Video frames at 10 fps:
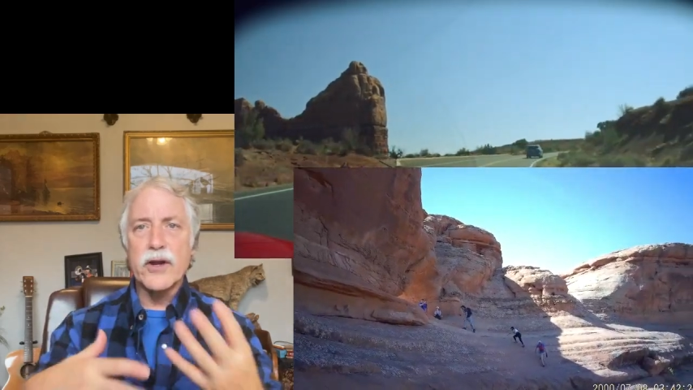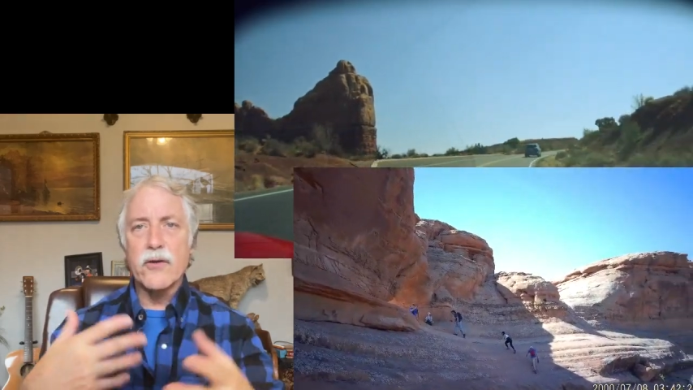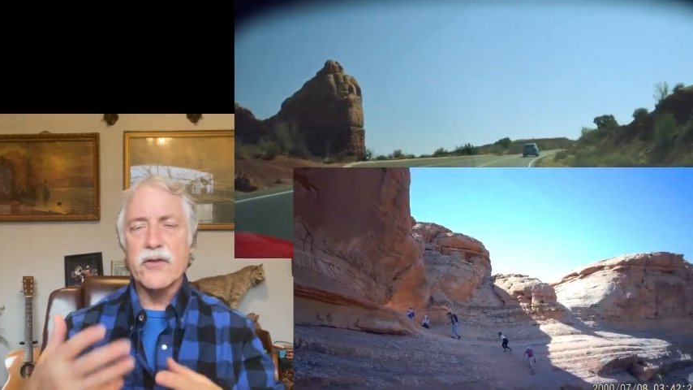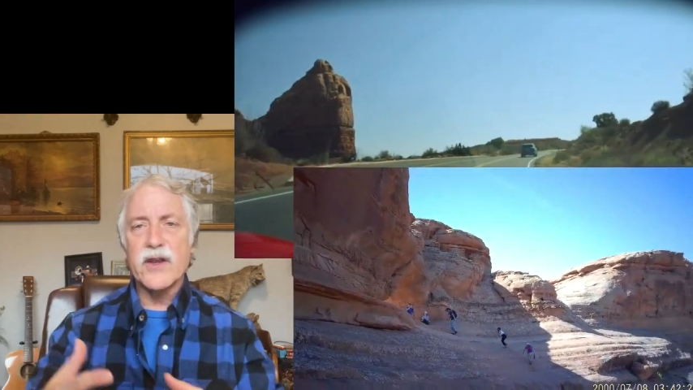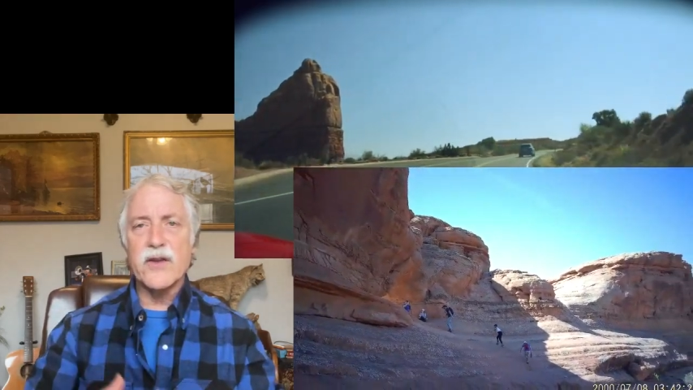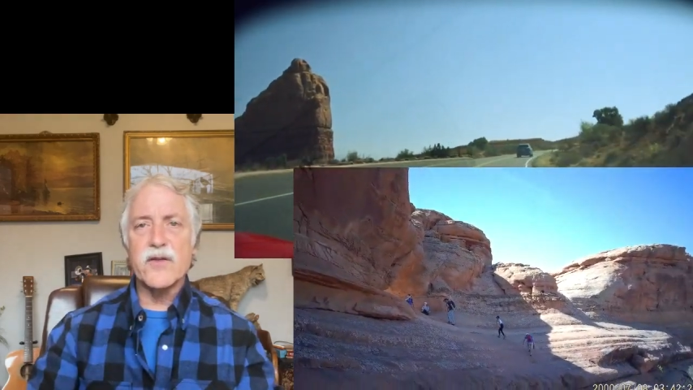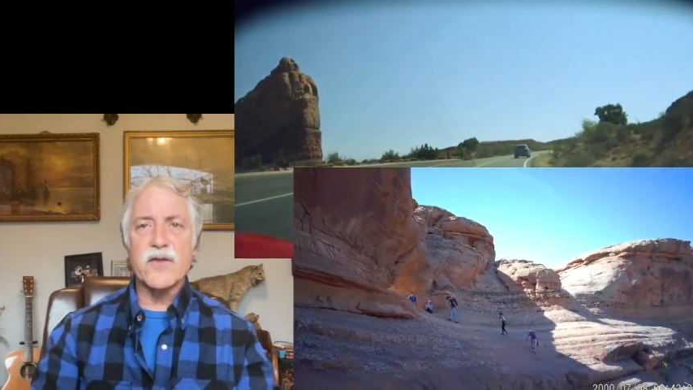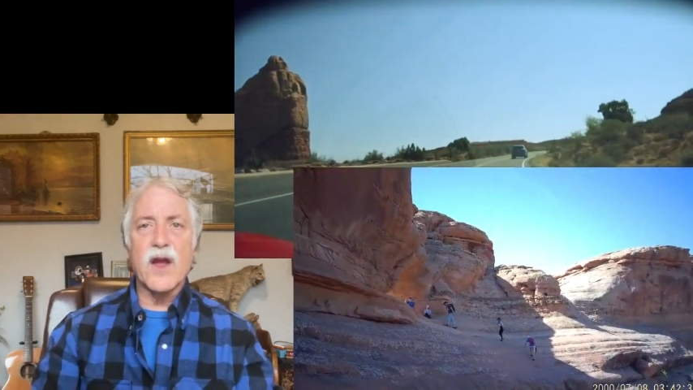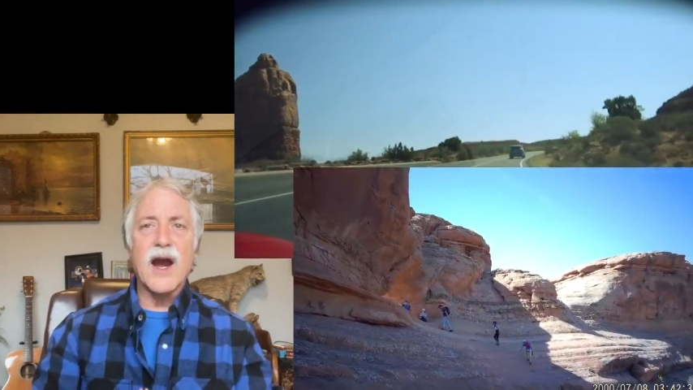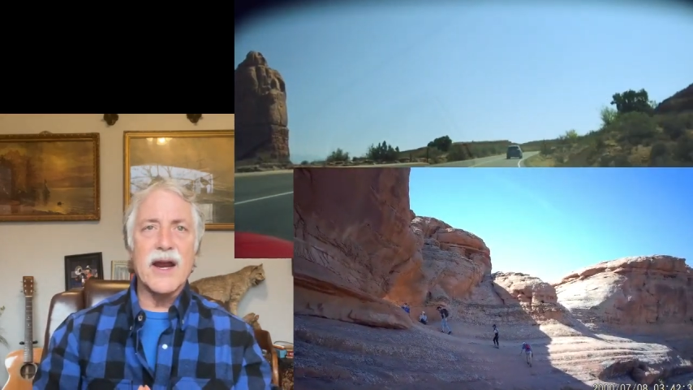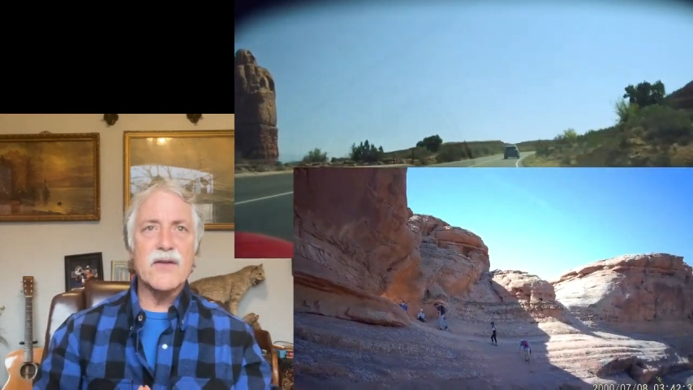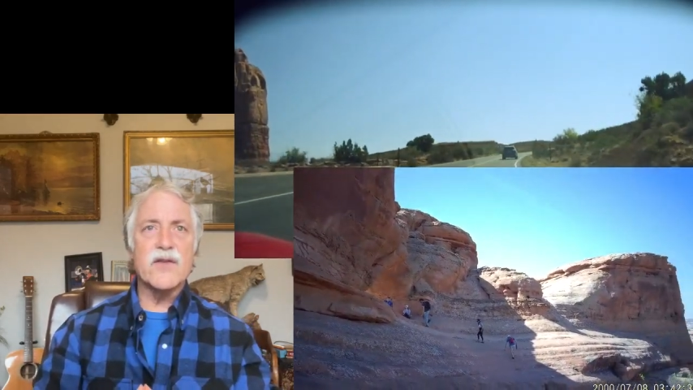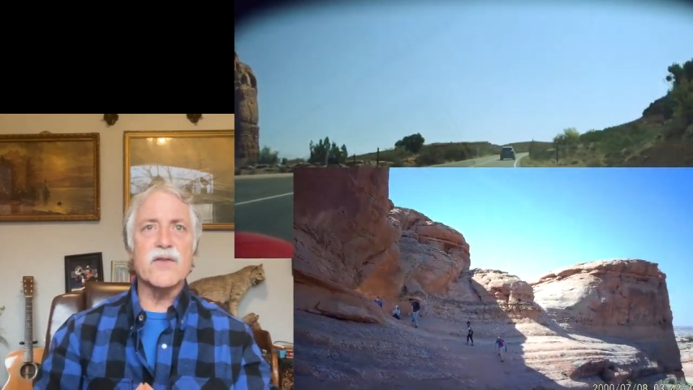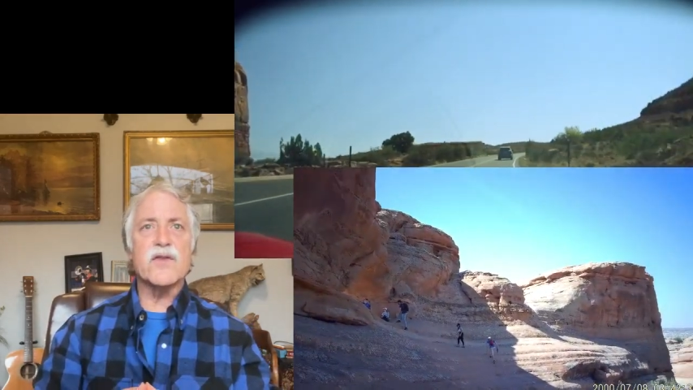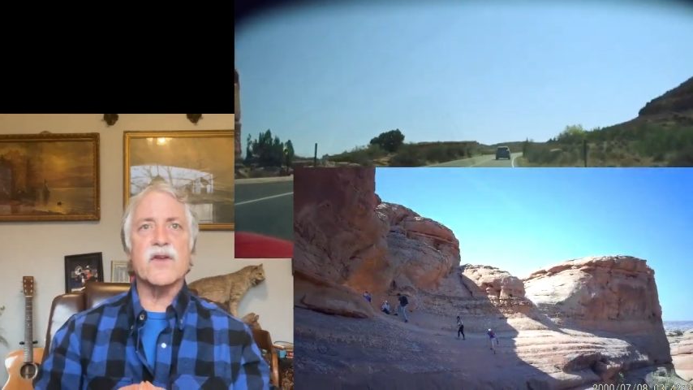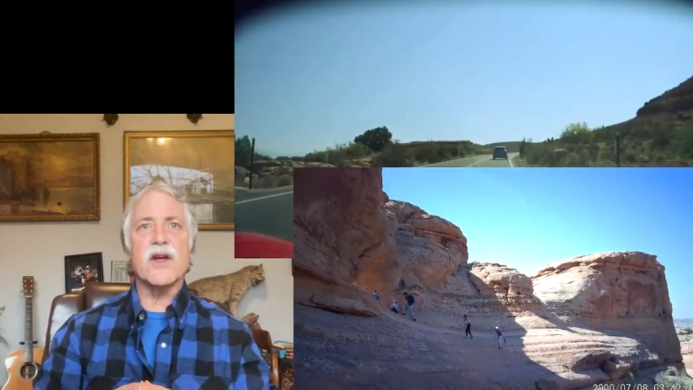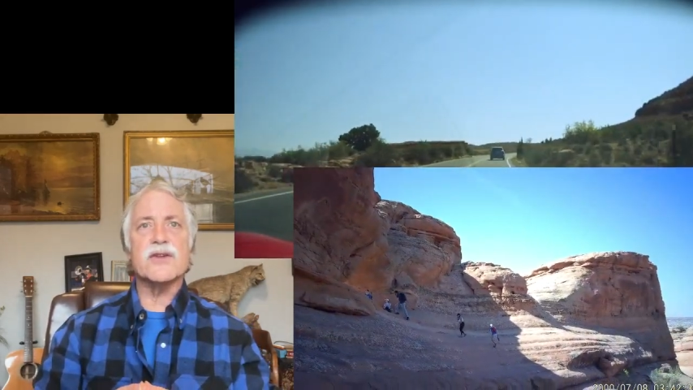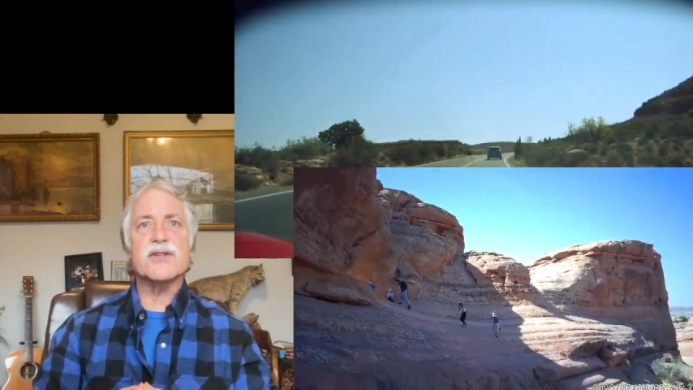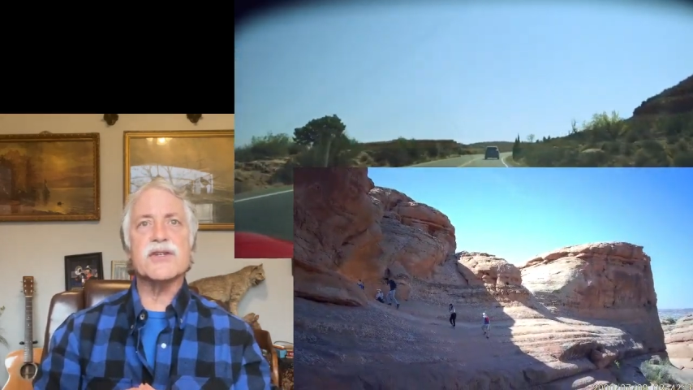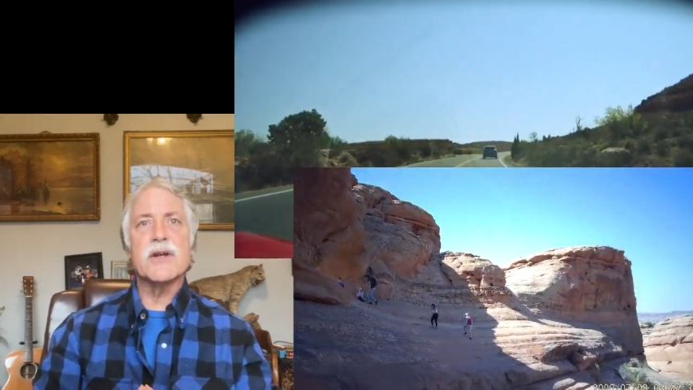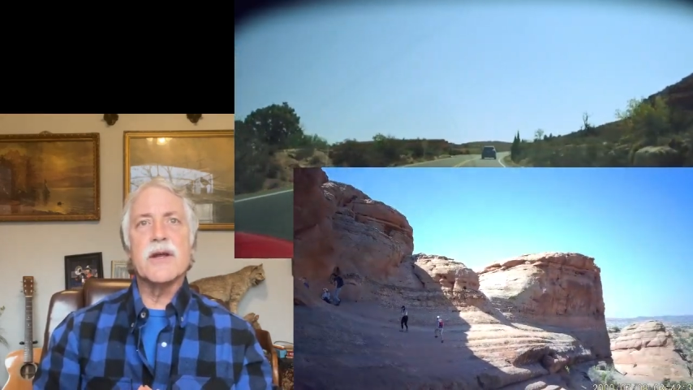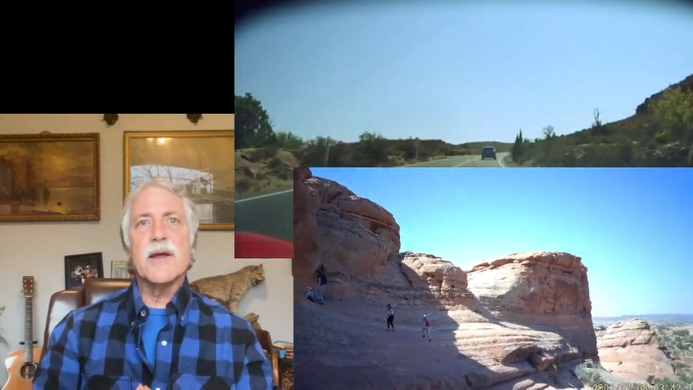on these hikes and such.